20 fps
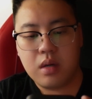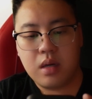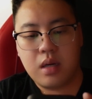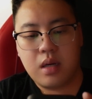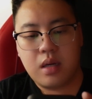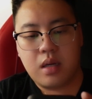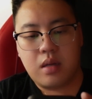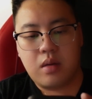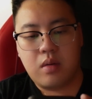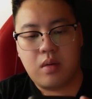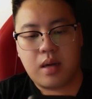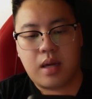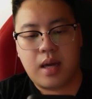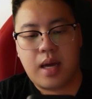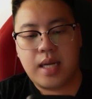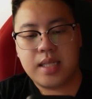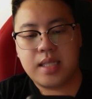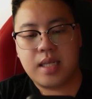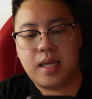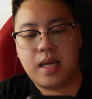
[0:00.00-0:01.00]
You can
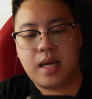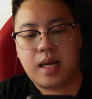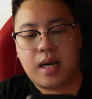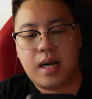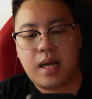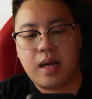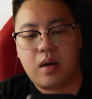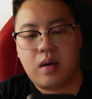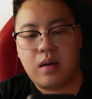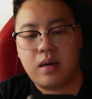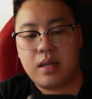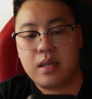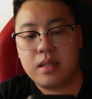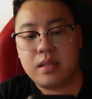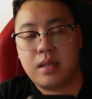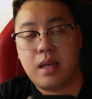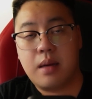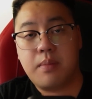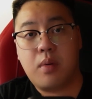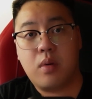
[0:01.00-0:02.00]
actually click on this
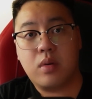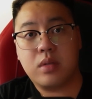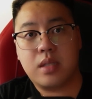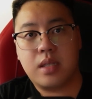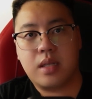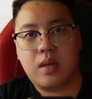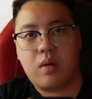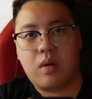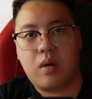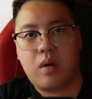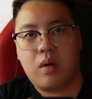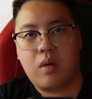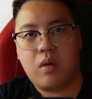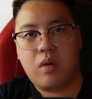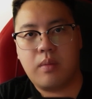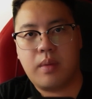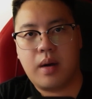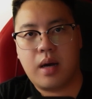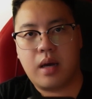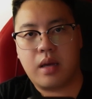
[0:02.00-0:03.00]
deposit or
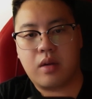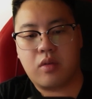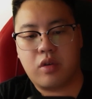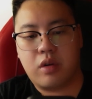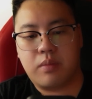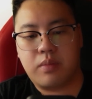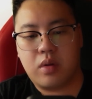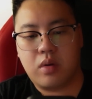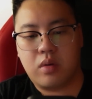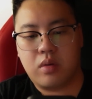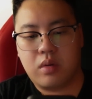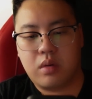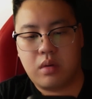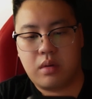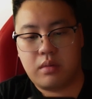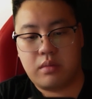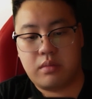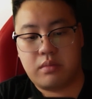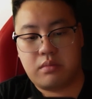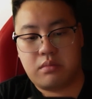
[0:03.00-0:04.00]
buy crypto.
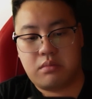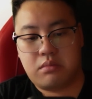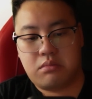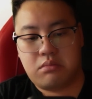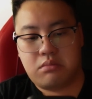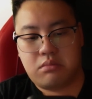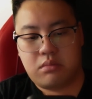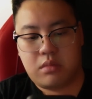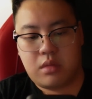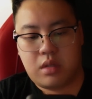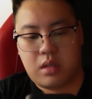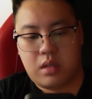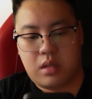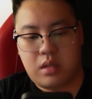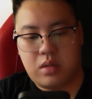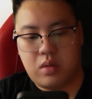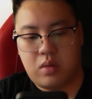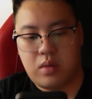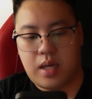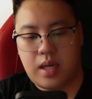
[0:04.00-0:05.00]

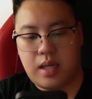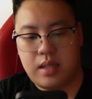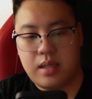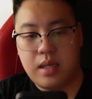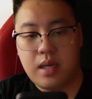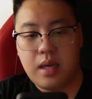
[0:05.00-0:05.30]
So you can see,